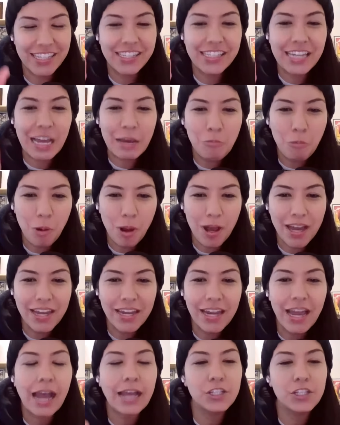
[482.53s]
Step
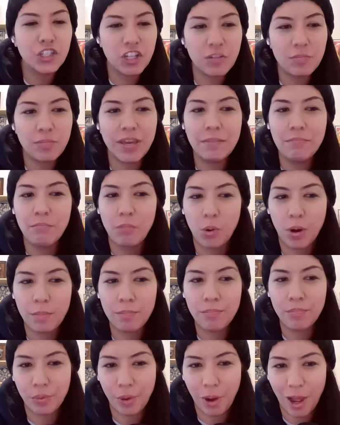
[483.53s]
one, I should have been more
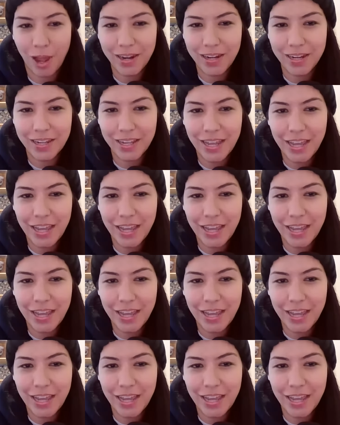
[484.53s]
broad.